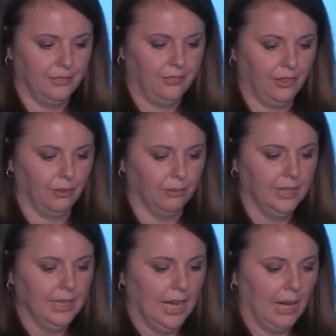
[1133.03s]
So
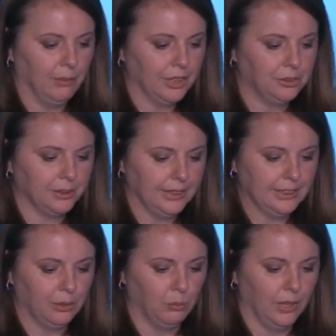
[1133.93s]
I want to drill
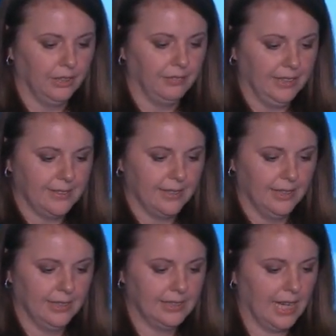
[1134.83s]
into one of these
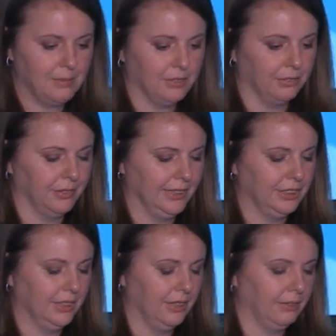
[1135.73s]
types of
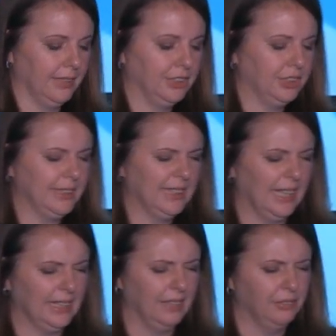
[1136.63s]
threats just to
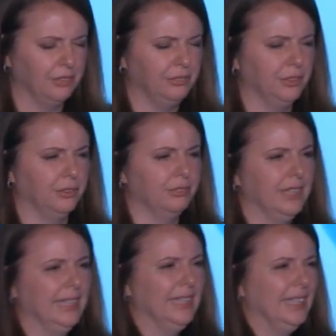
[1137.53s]
kind of give you a view of,
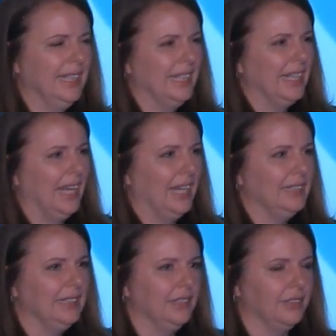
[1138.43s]

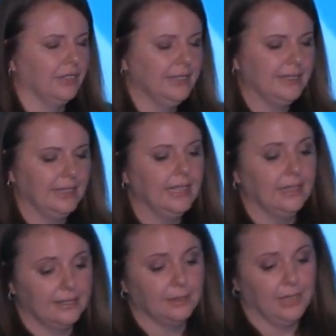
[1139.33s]
there is
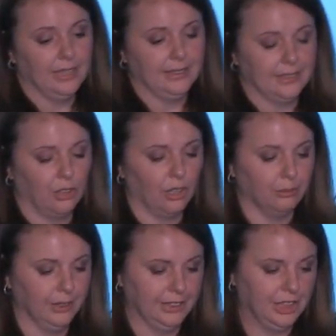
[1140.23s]
some of the things that are really